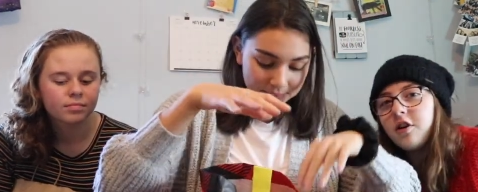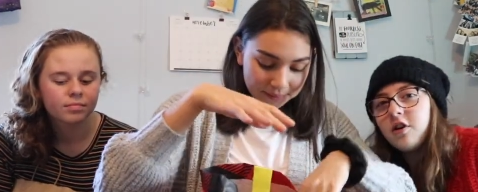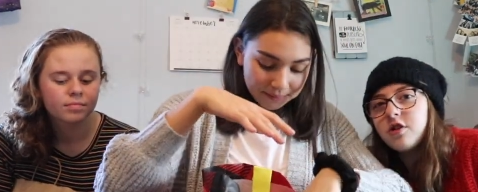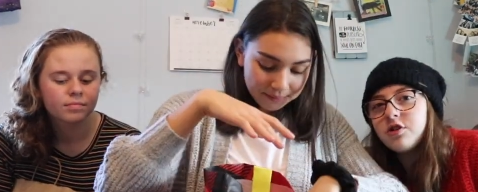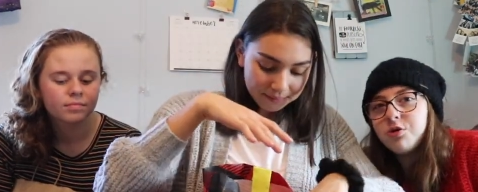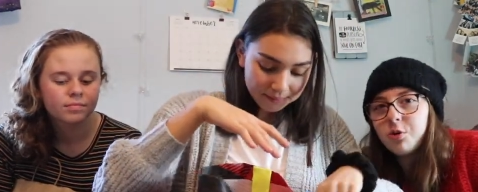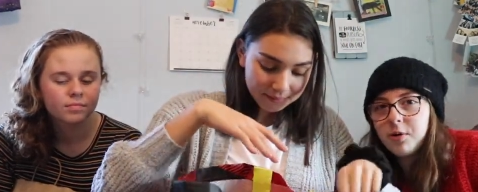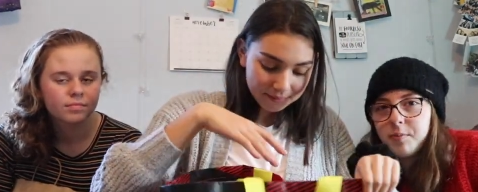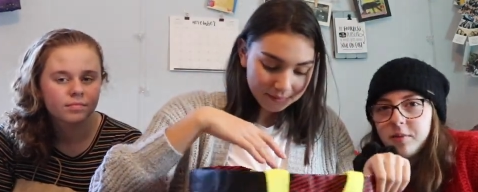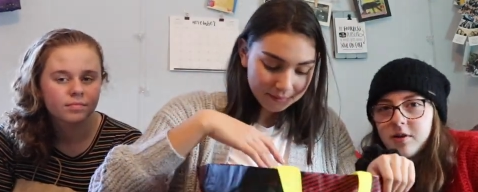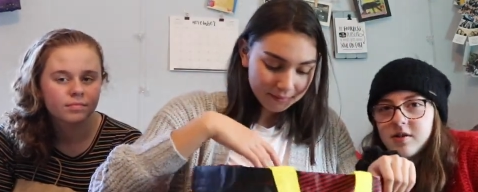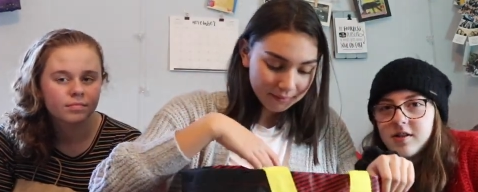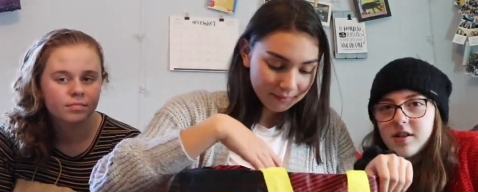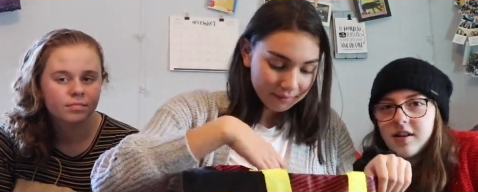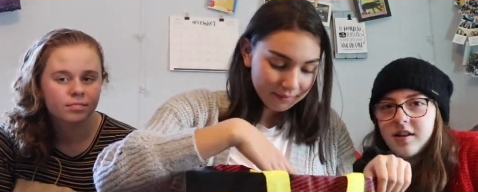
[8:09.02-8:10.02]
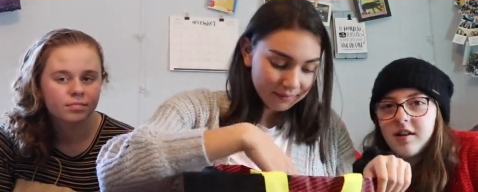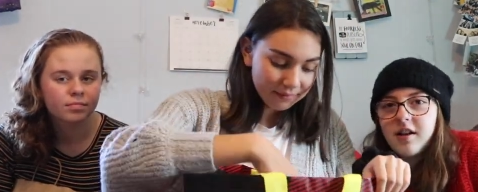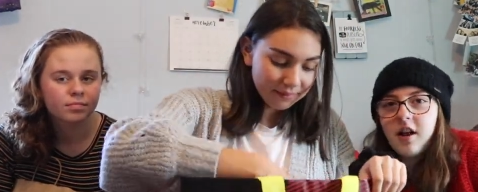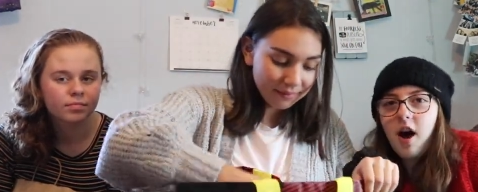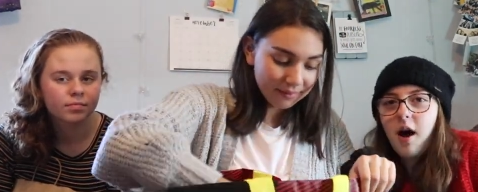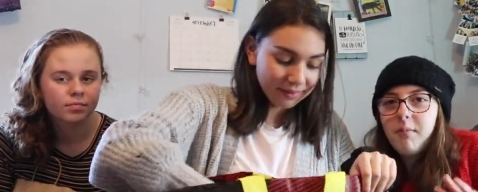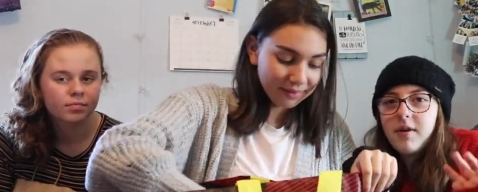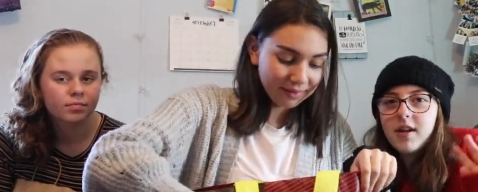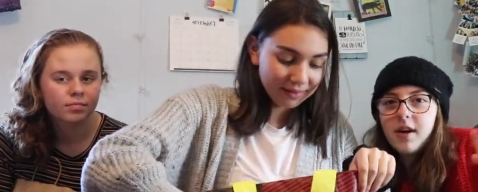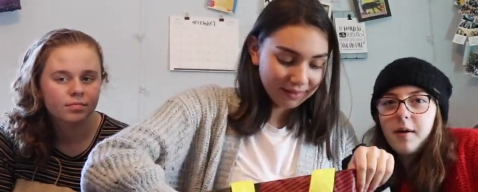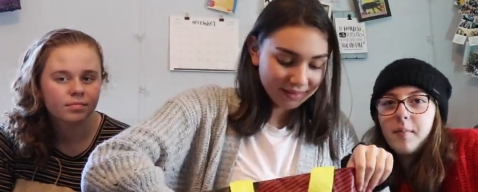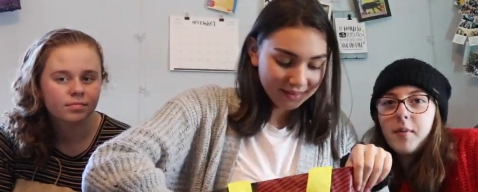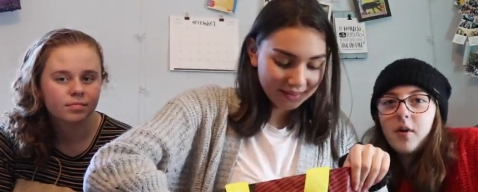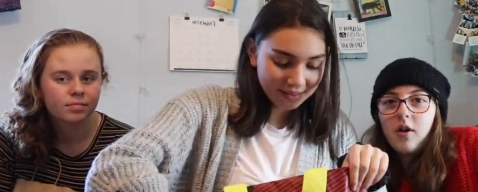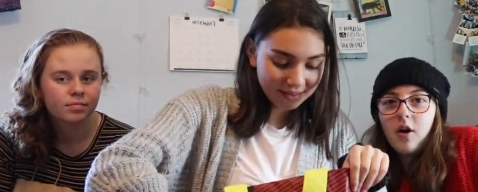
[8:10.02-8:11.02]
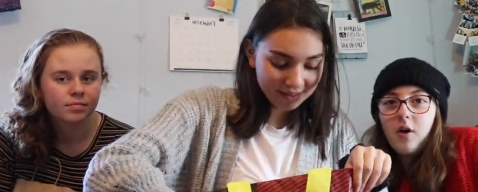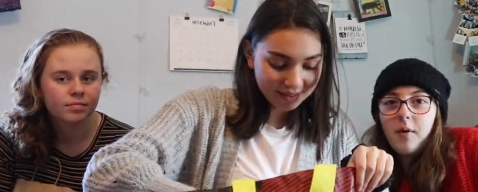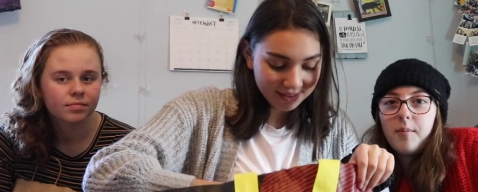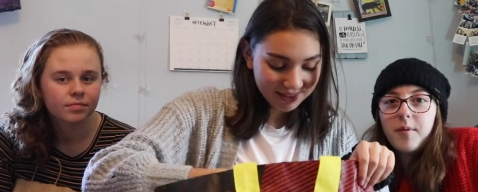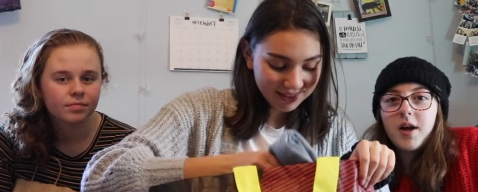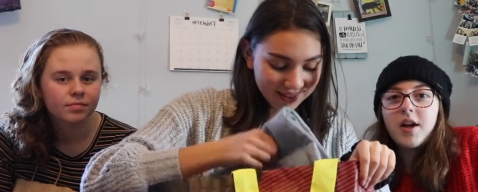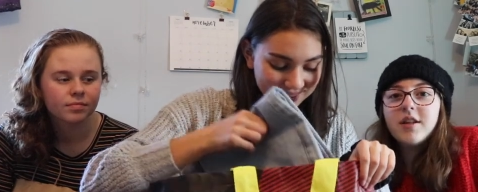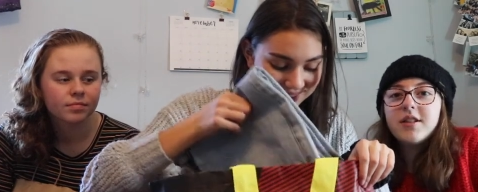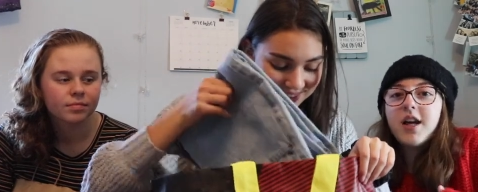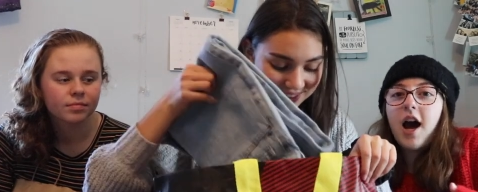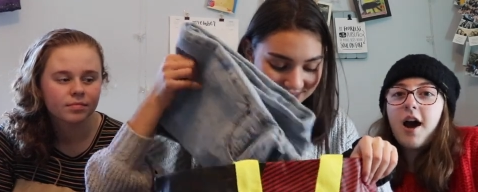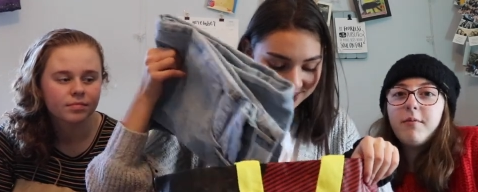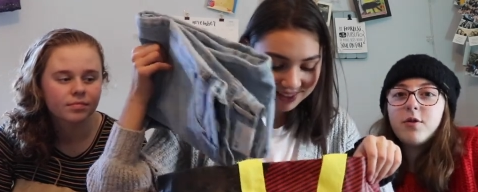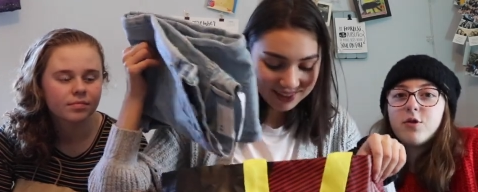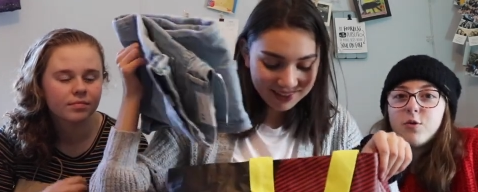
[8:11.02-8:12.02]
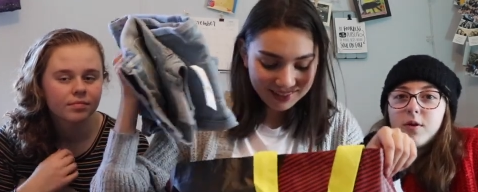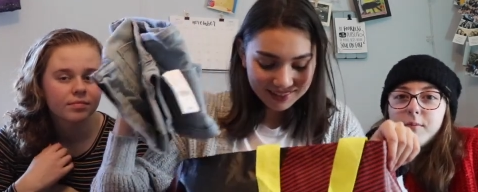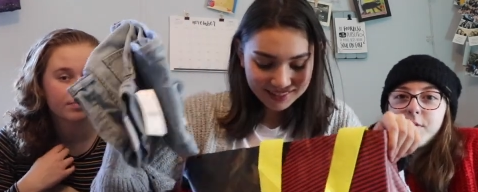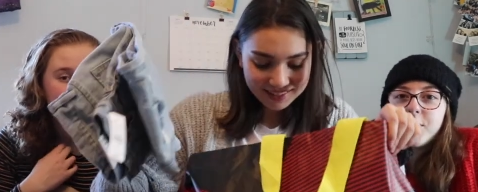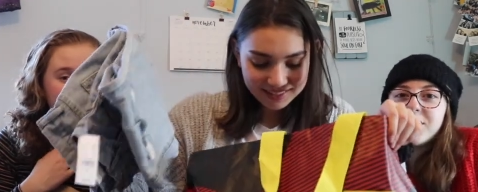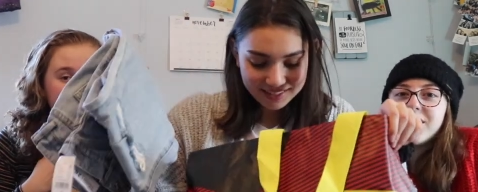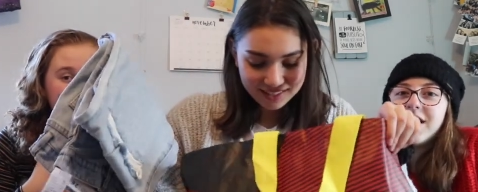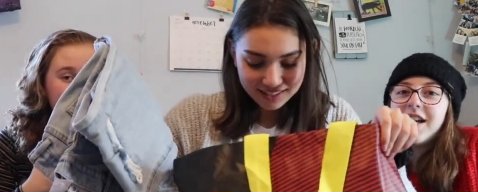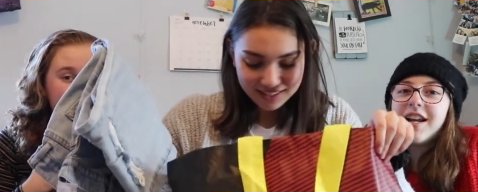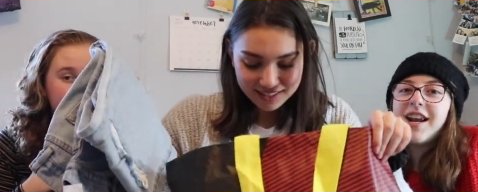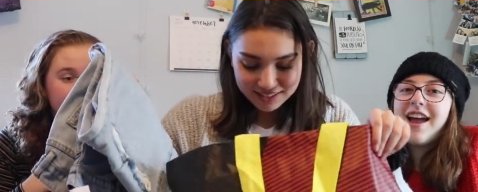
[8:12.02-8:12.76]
Speaker 1: you're a short person, comment down below because I'm a short person